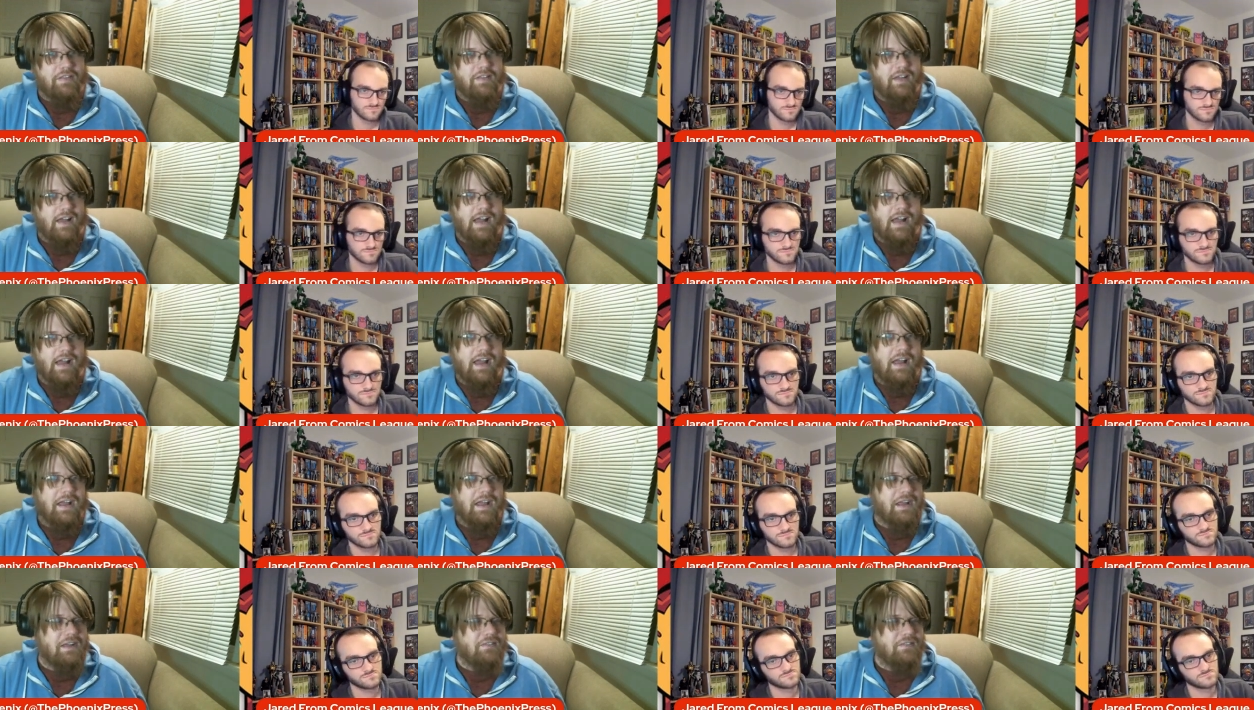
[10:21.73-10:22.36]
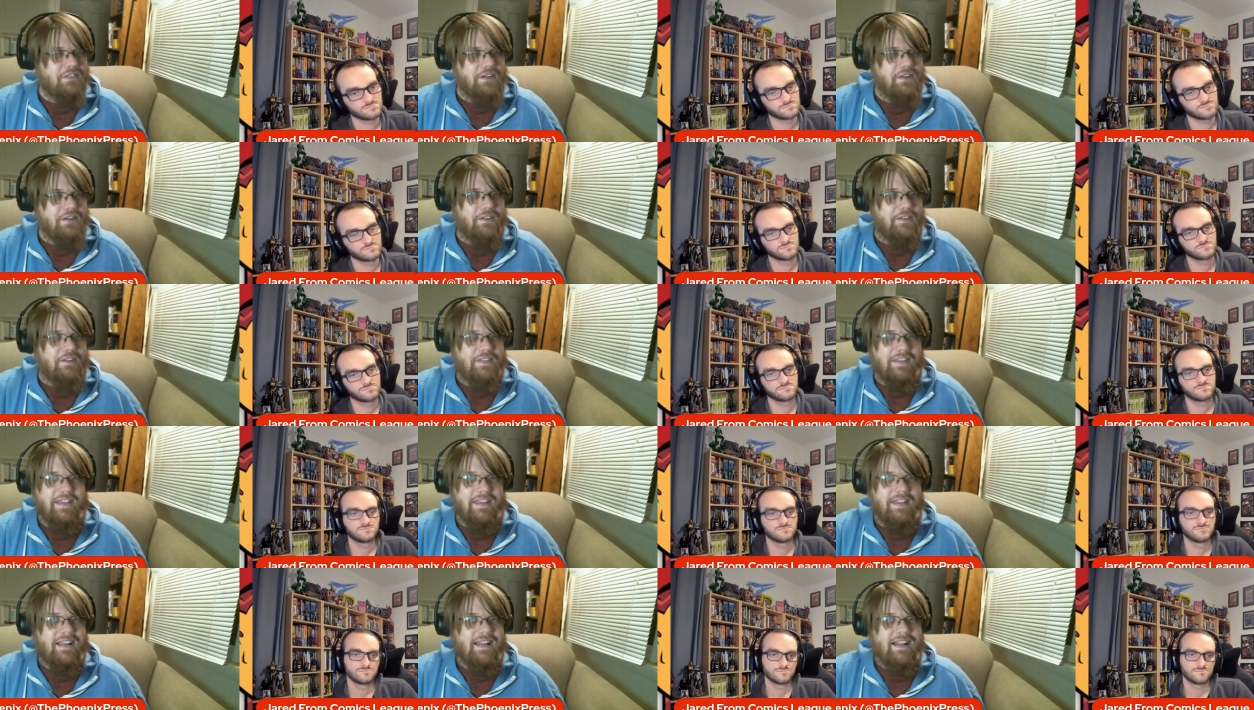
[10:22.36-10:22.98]
Speaker 1: and the Hive, you know
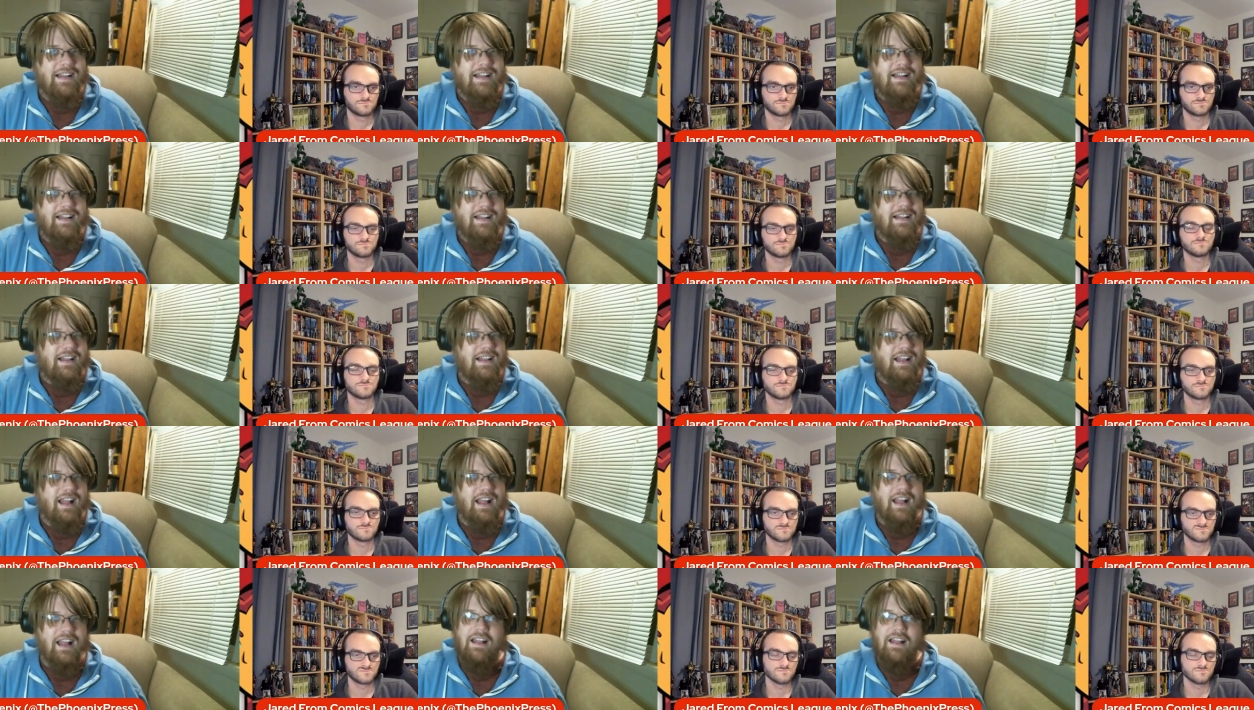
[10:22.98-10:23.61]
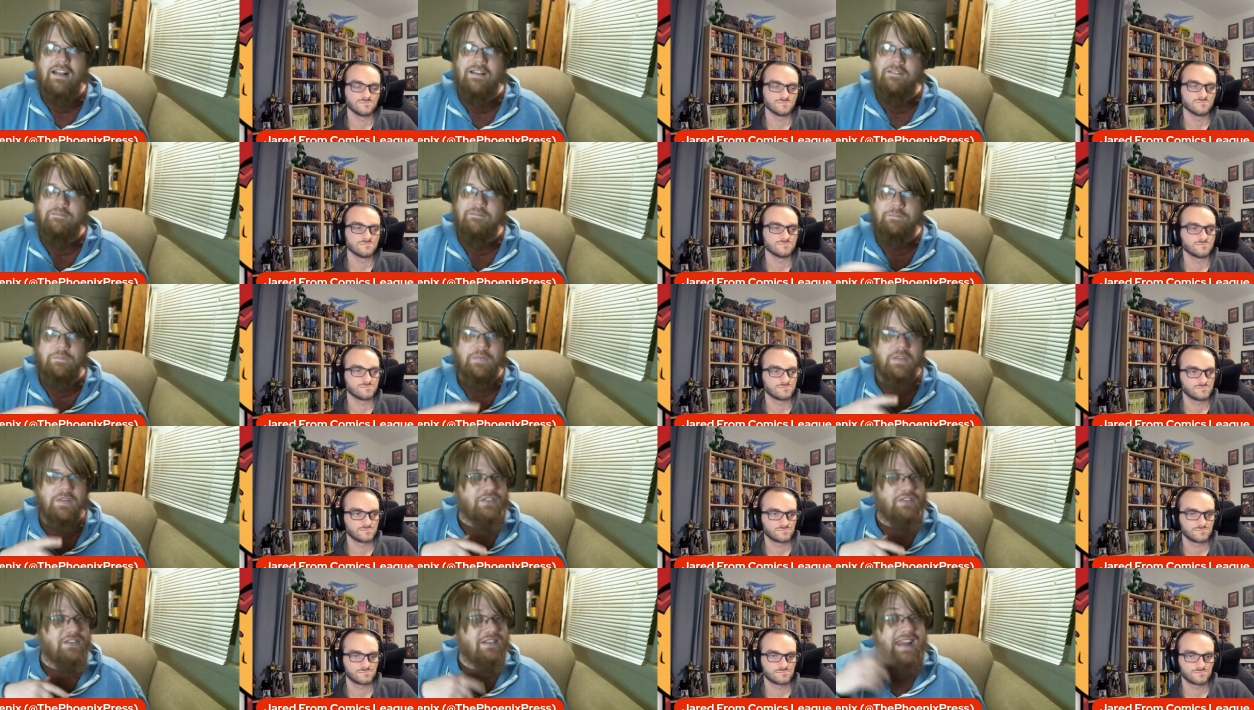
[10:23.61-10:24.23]
the uh
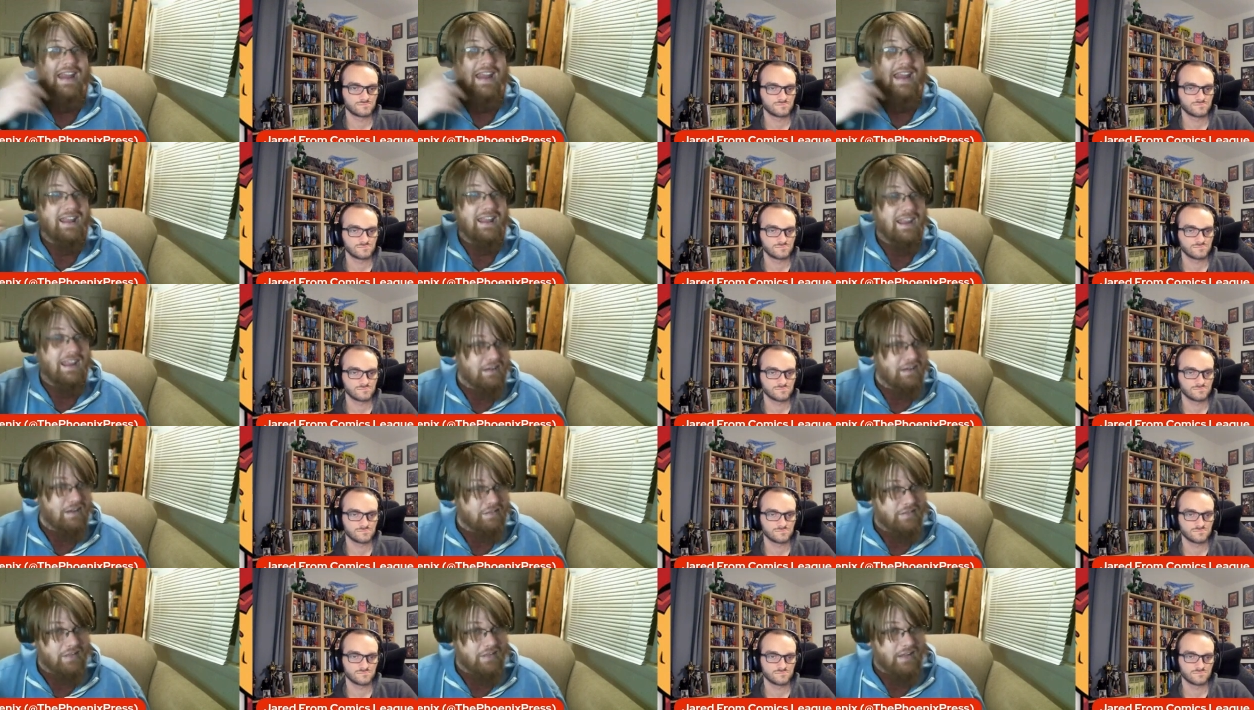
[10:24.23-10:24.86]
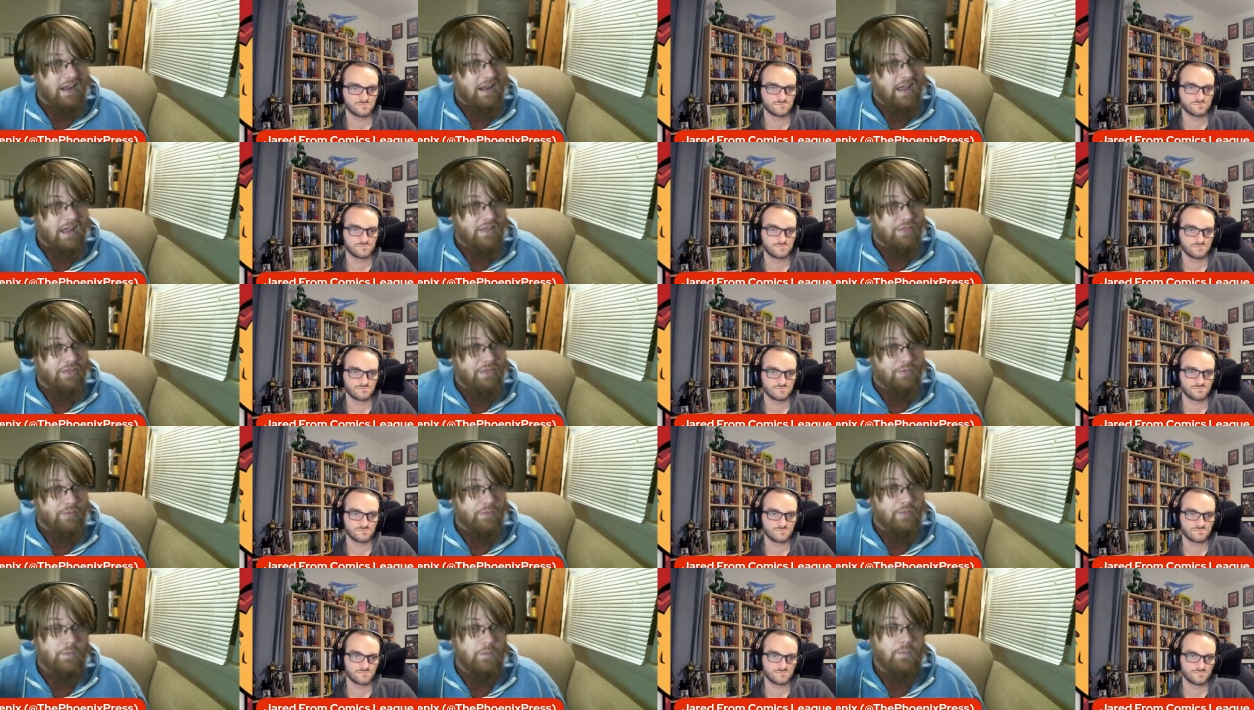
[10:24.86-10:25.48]
the shenanigans I got
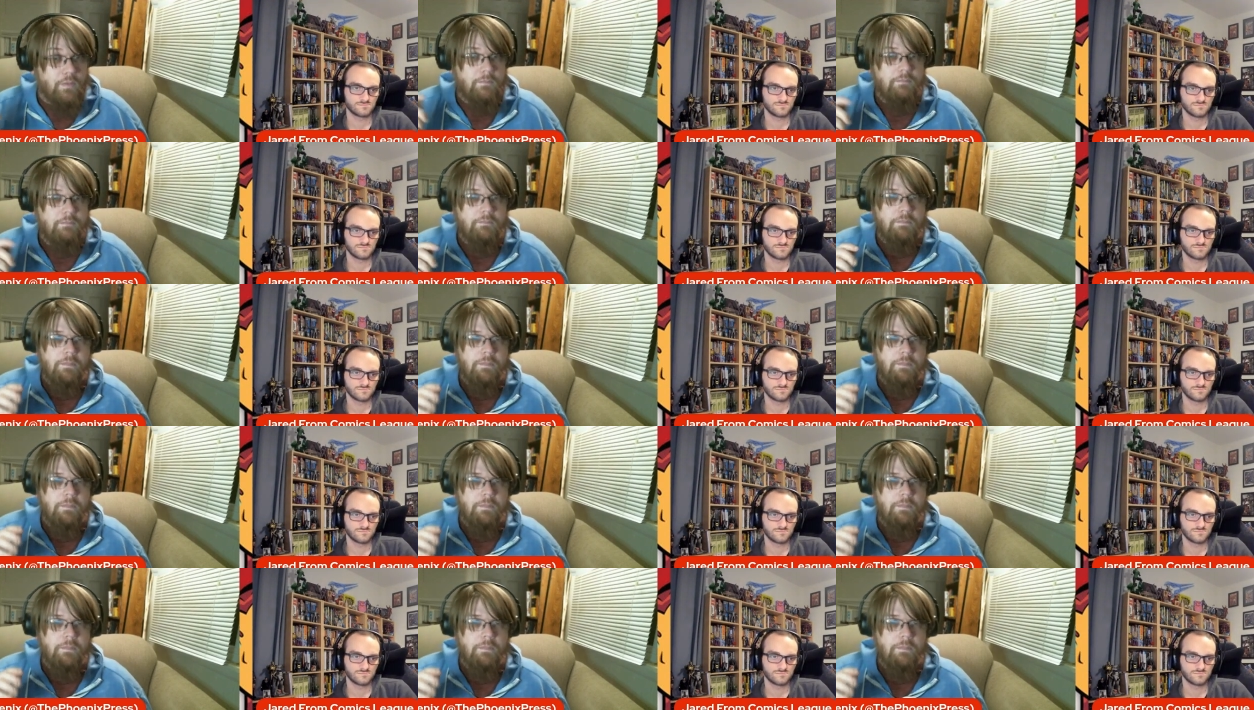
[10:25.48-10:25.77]
through.